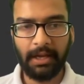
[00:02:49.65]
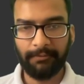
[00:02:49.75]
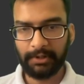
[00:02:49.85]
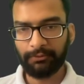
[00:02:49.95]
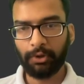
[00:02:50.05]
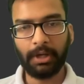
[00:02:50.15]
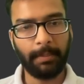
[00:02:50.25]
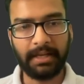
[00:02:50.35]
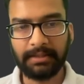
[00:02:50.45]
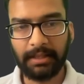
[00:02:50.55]
which we are
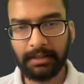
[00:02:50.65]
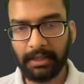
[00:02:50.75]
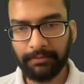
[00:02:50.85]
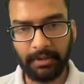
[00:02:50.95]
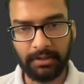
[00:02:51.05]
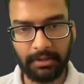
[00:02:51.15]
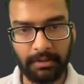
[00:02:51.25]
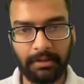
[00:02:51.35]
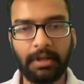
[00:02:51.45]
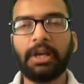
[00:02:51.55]
passing in that function.